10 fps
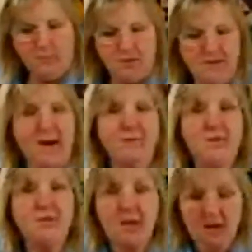Because I have
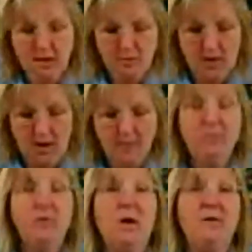to tell you, I
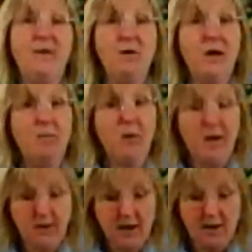found
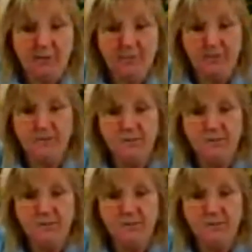Ebony Love.